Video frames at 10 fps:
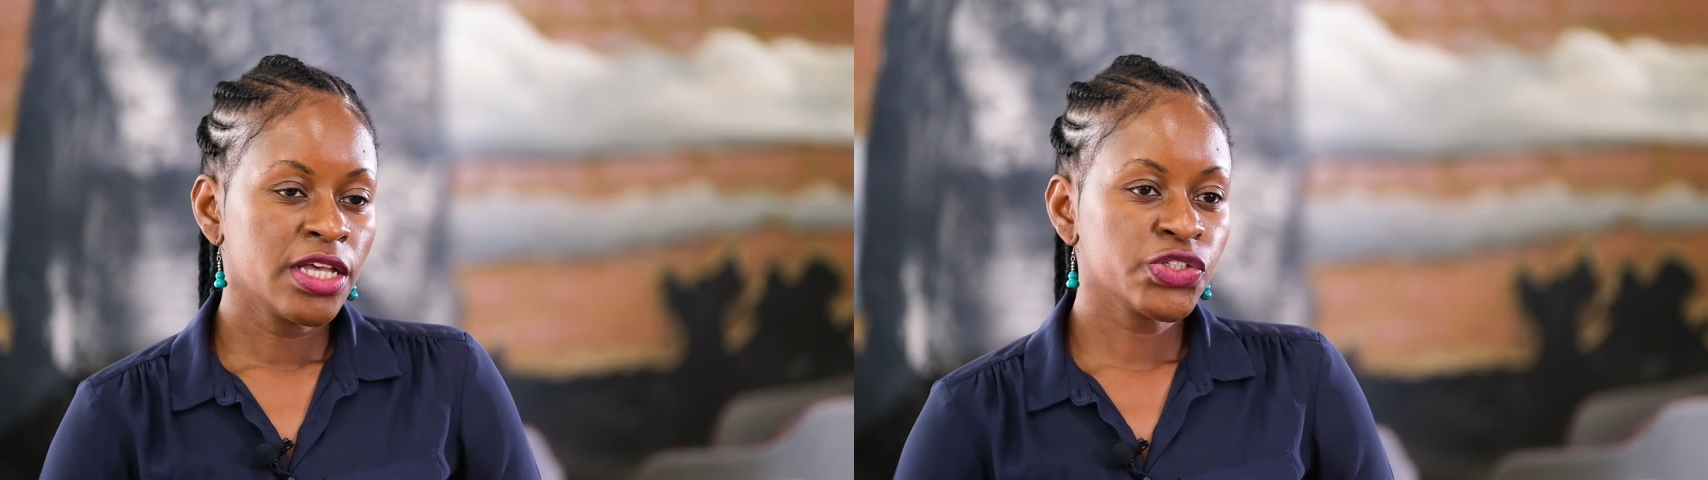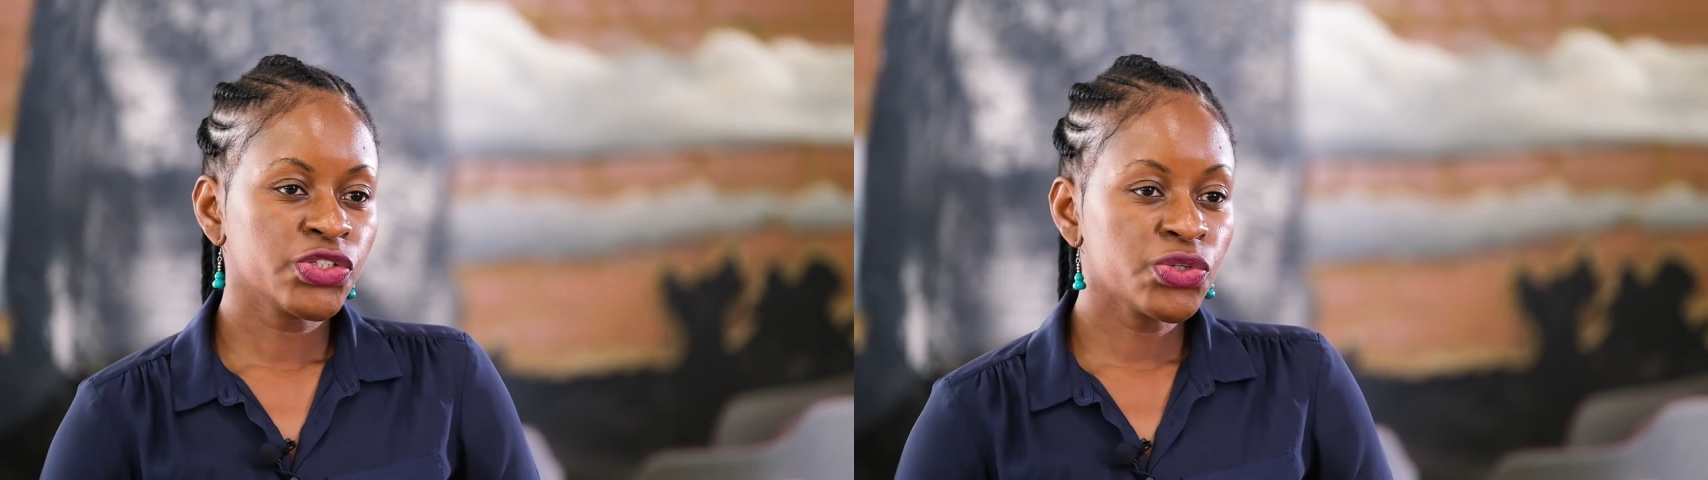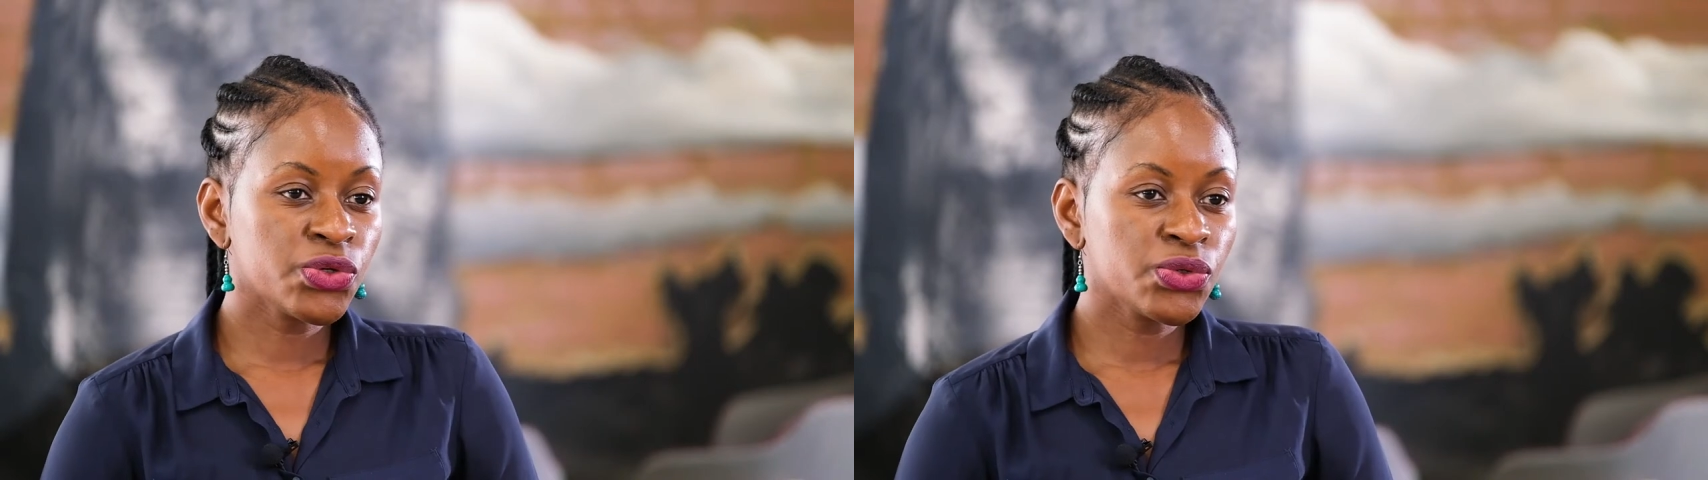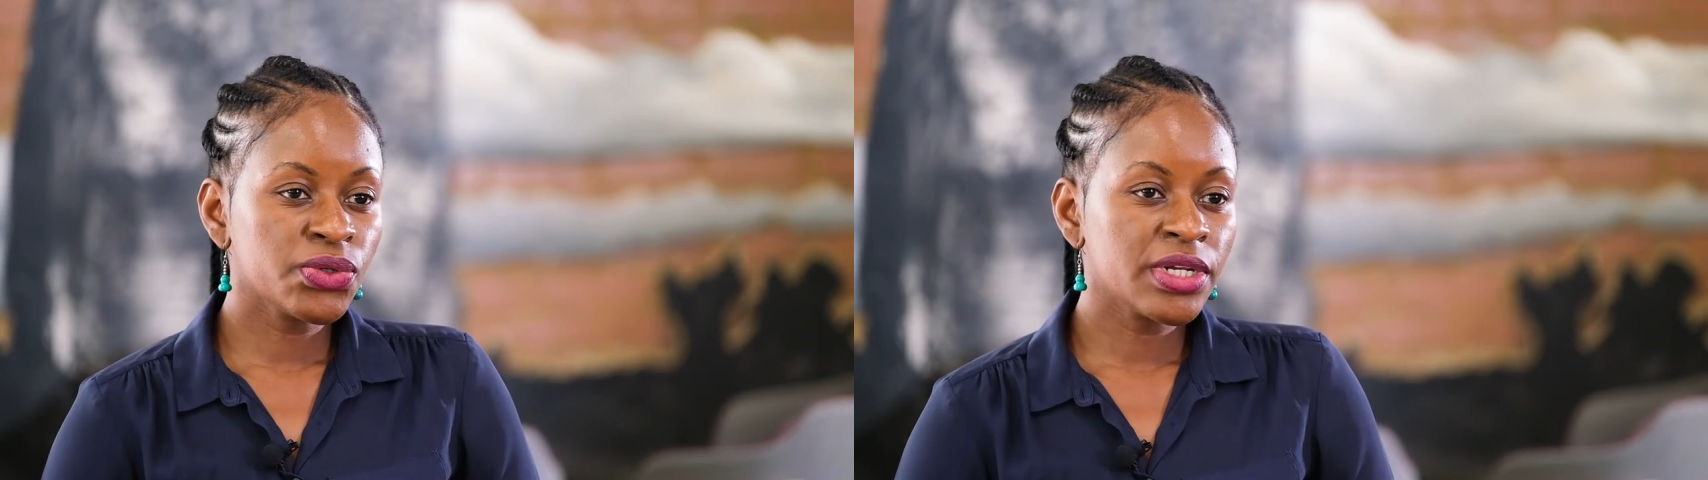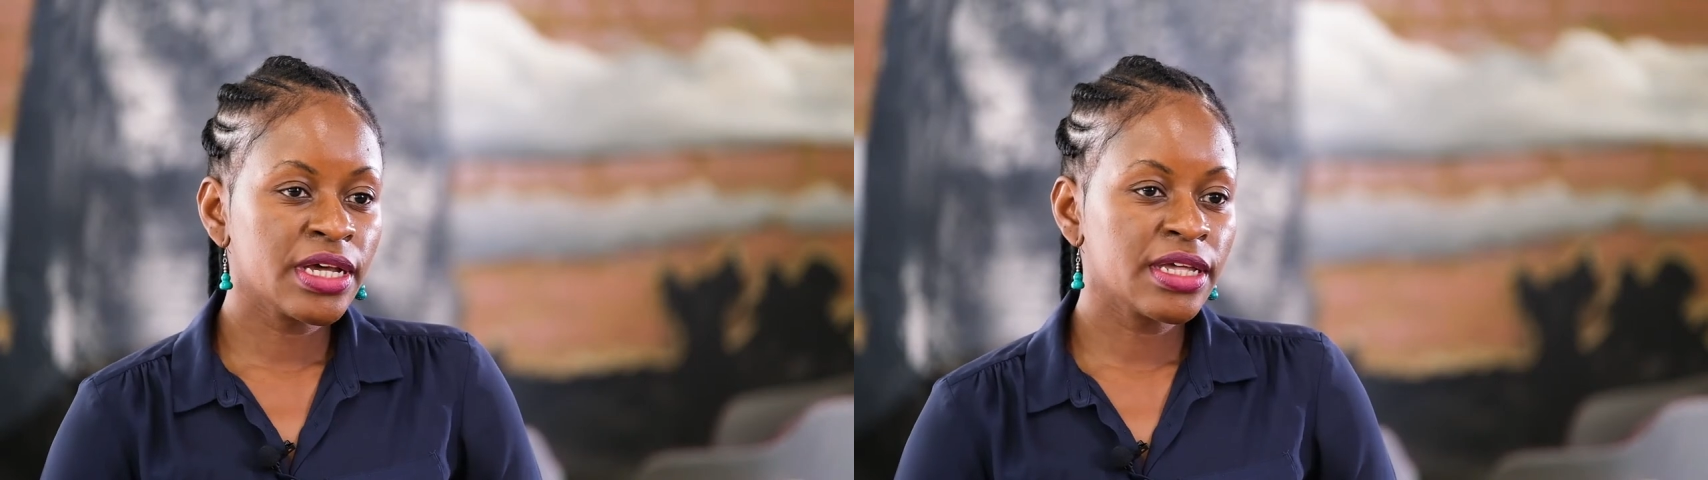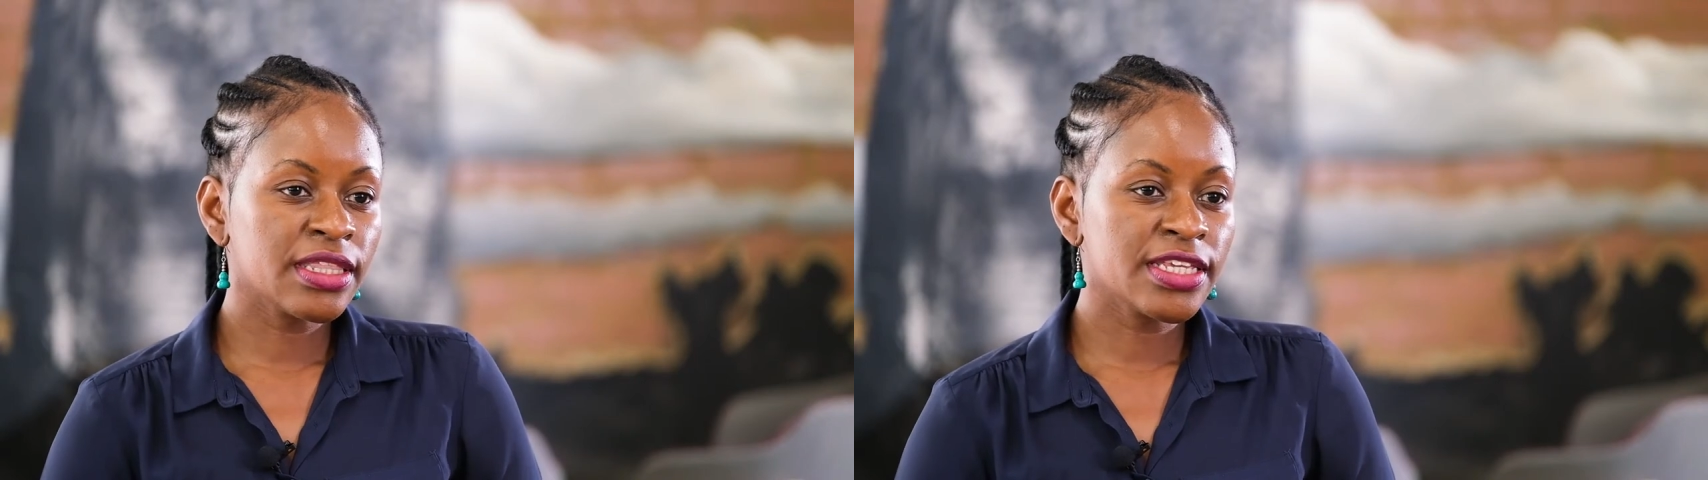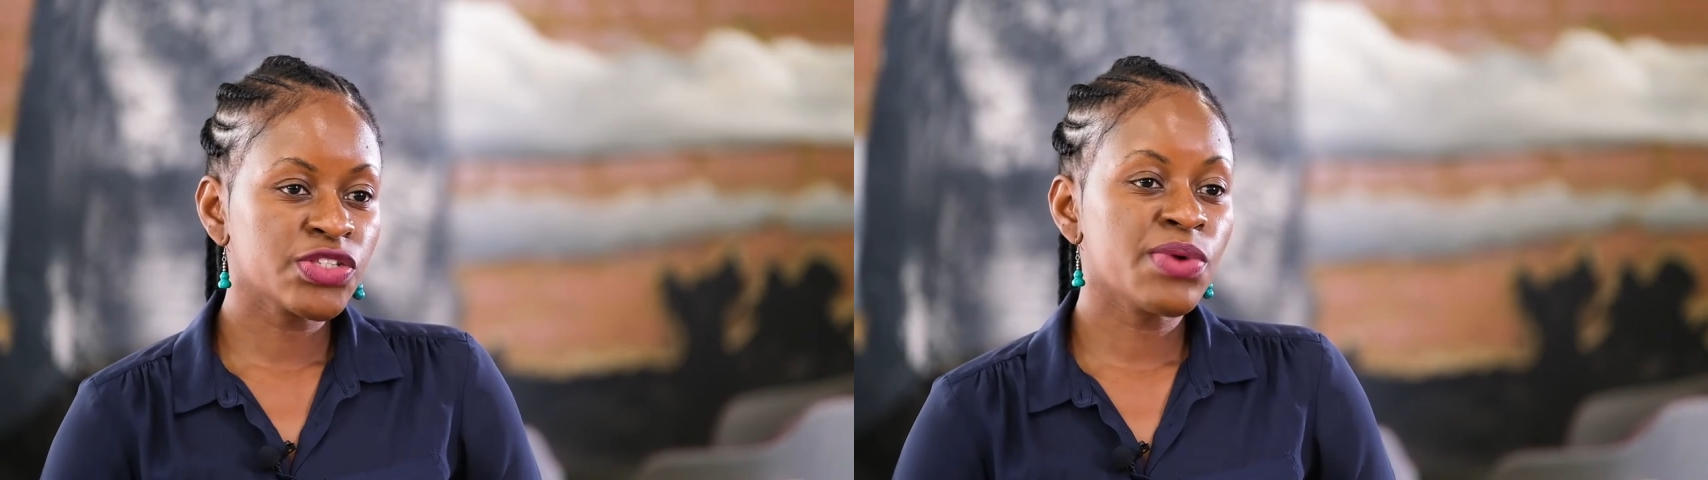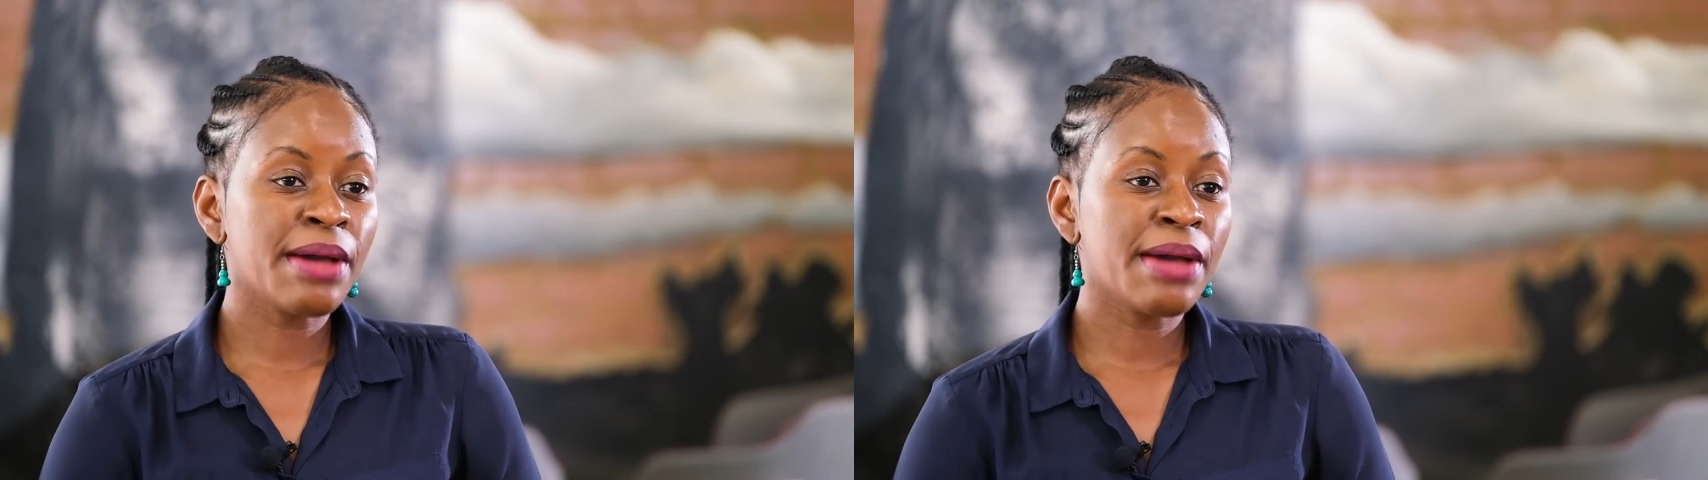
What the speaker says: Soon, this